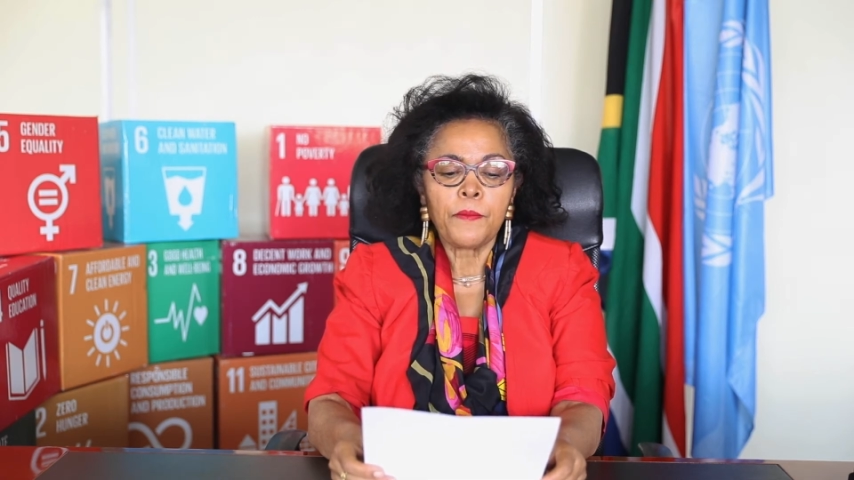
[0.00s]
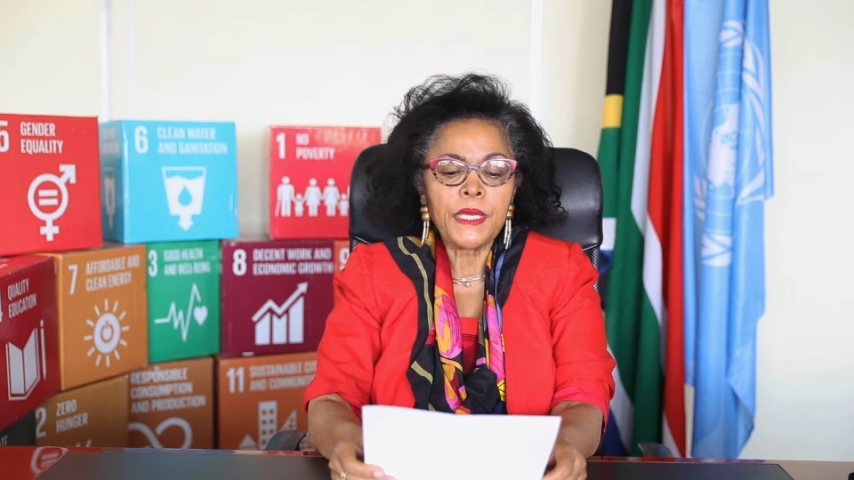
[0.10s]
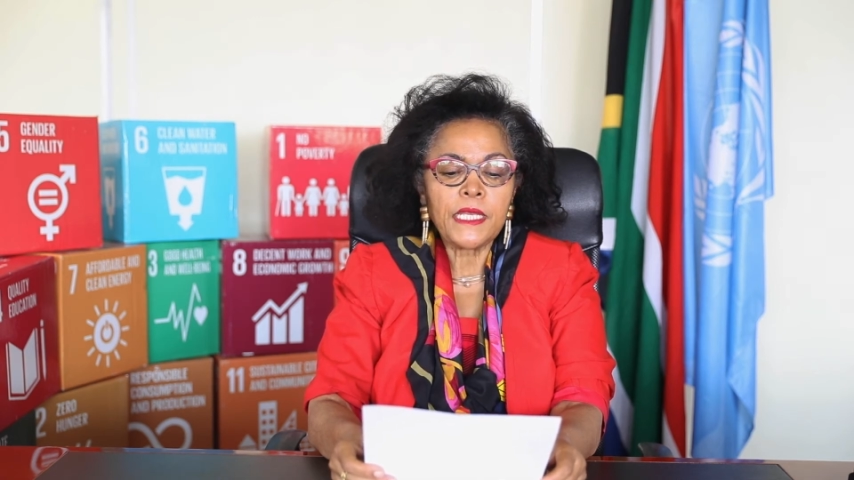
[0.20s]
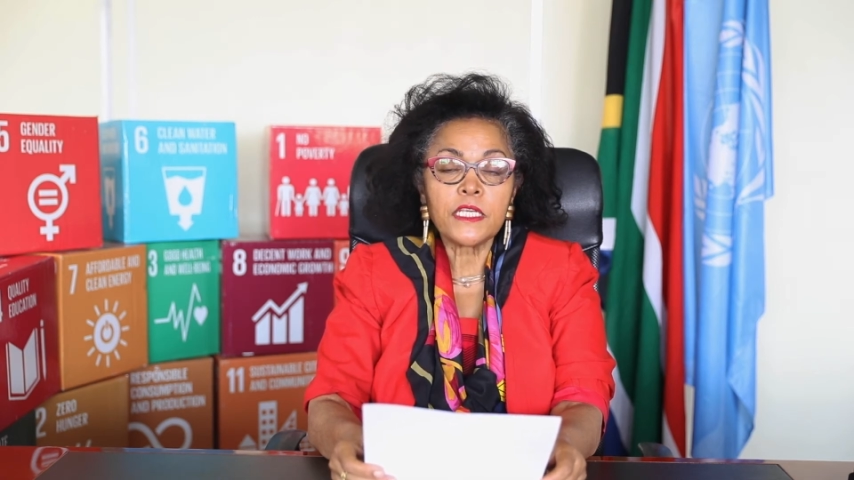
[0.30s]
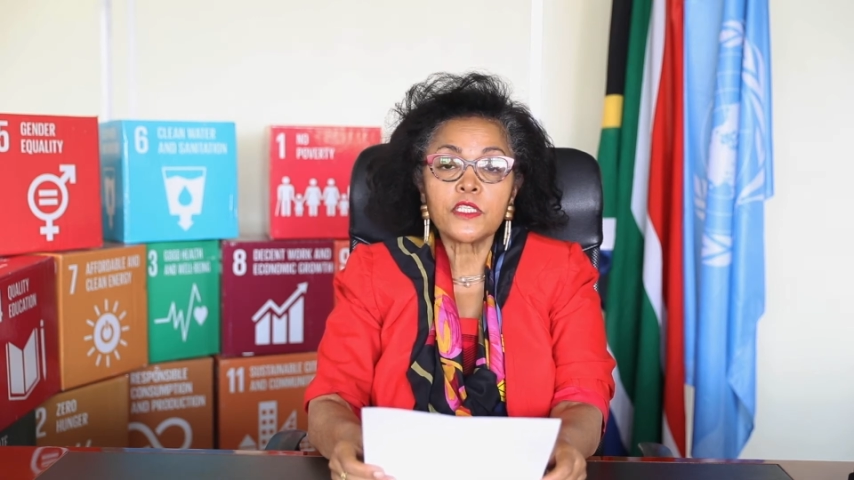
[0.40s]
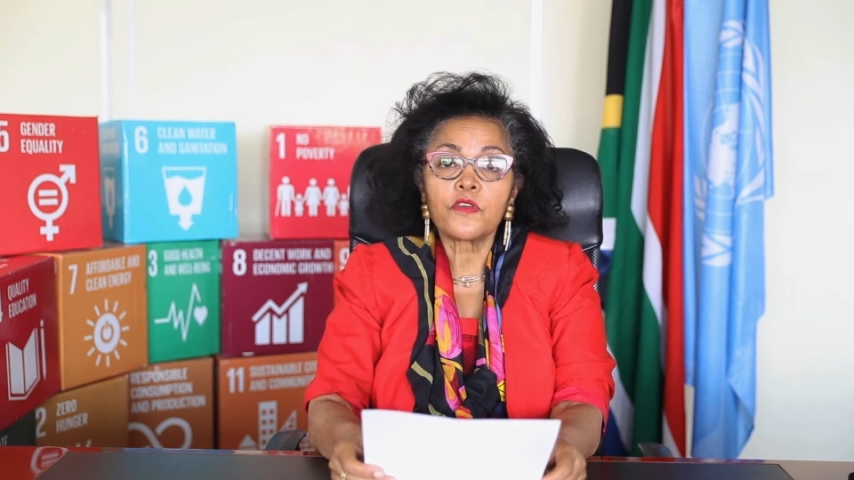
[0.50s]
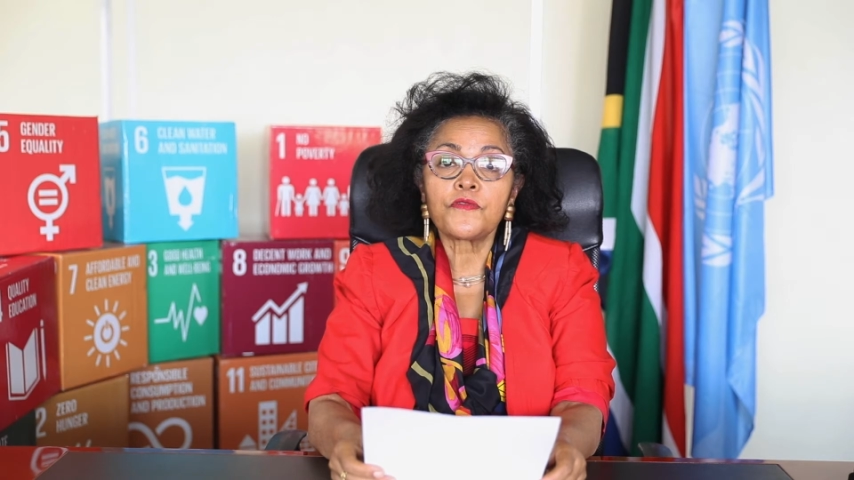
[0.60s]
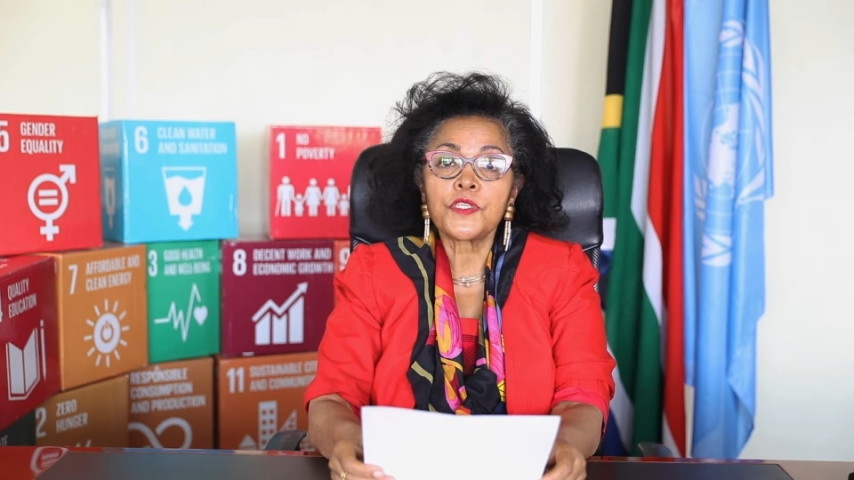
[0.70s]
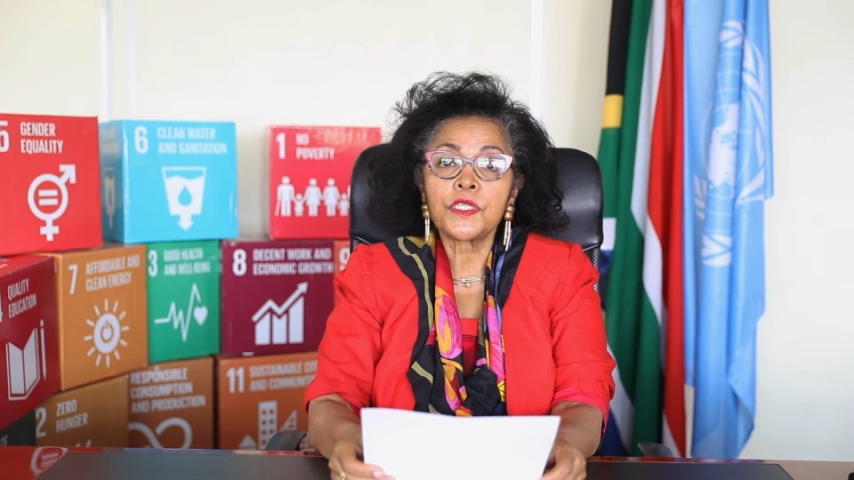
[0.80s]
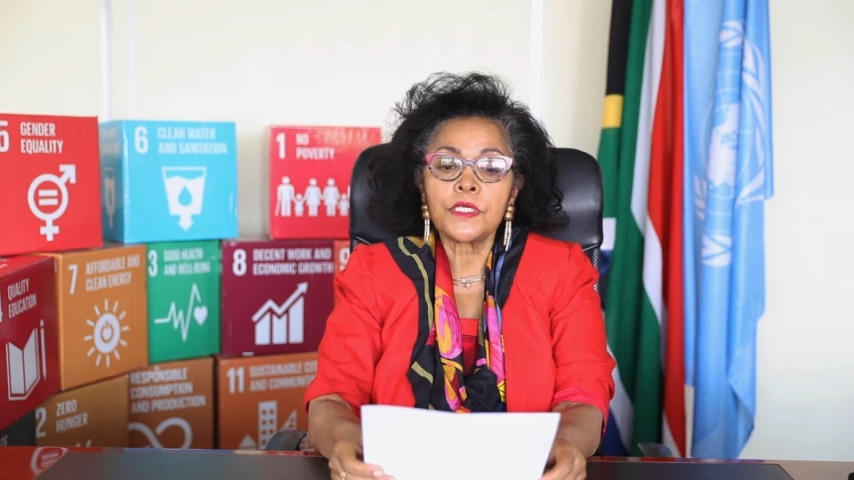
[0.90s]
Millions
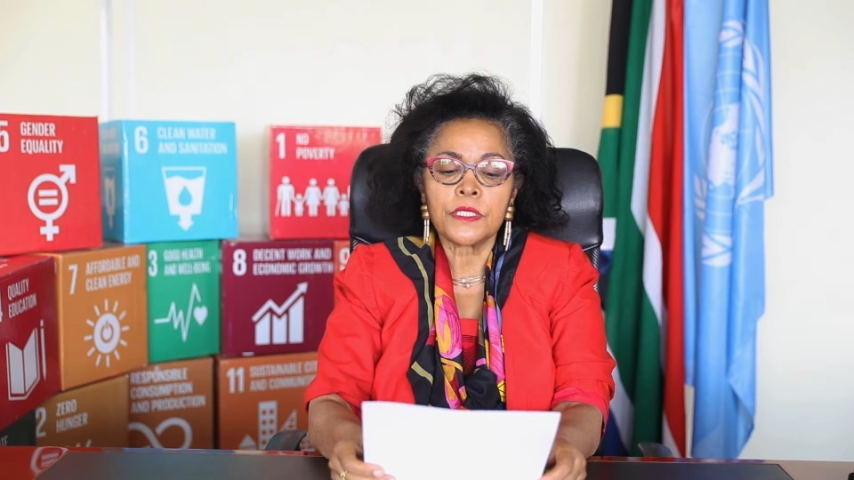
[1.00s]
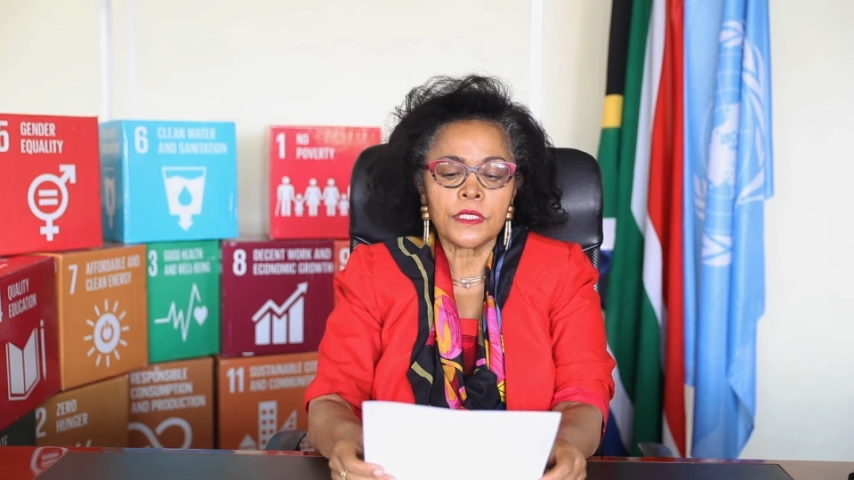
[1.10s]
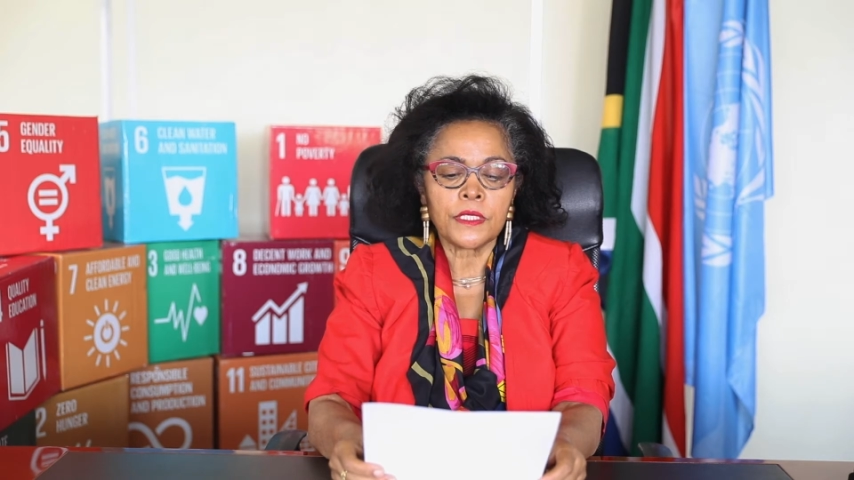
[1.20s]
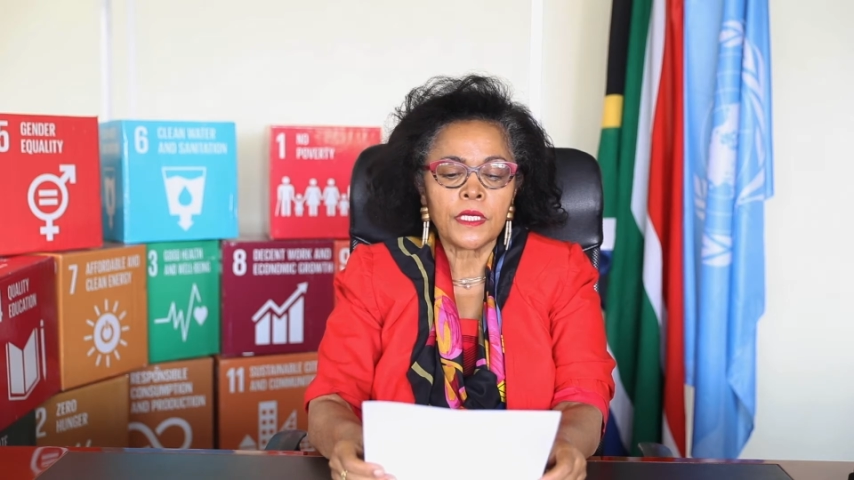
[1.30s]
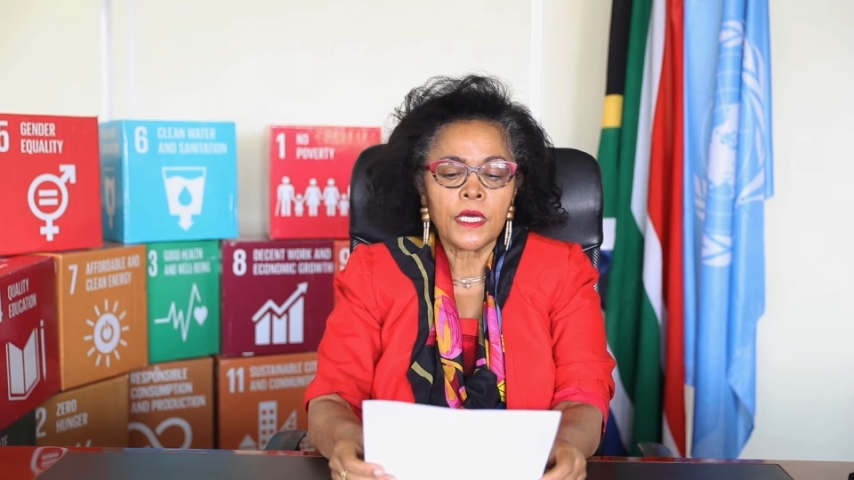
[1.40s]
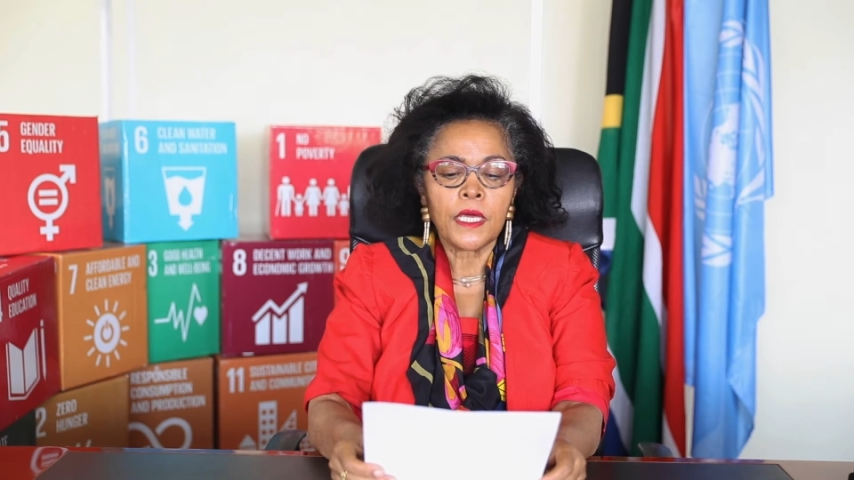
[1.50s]
of children